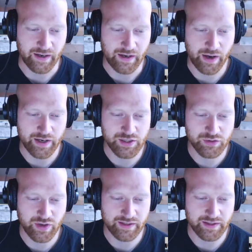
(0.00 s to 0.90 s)
no, I just
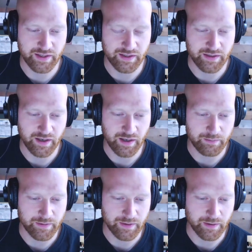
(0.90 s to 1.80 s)
tried the
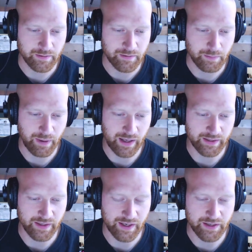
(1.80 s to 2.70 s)

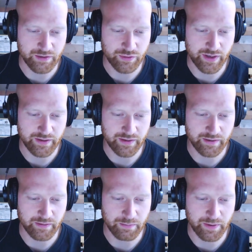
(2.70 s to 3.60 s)
poly. I didn't try
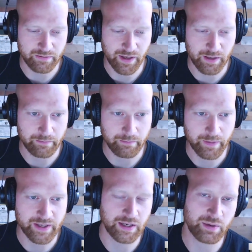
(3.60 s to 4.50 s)
the PVA
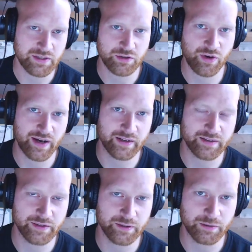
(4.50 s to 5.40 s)
because I wasn't trying
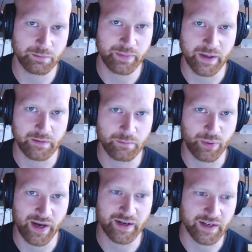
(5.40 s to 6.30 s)
to pit
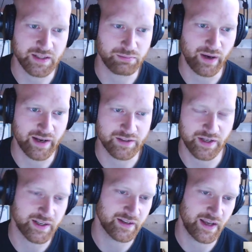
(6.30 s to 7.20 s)
brand against brand, so I
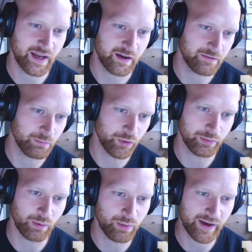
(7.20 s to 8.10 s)
didn't have
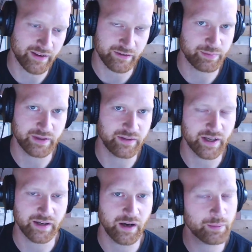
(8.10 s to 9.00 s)
multiple brands of
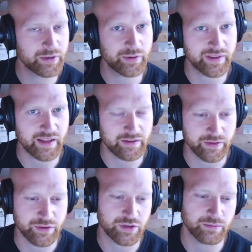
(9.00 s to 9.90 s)
PVA. I'll be doing that in the
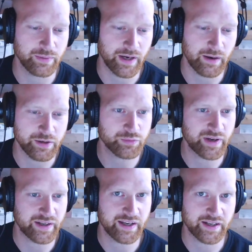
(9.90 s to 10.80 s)
future, but I just want
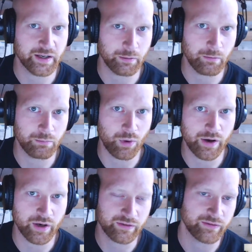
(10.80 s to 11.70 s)
to kind of get a
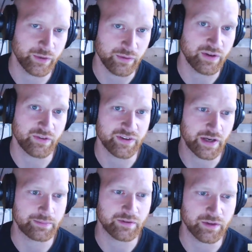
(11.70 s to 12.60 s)
broad overview of different
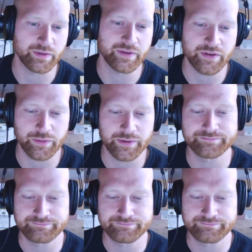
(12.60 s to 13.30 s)
types of glue in this one.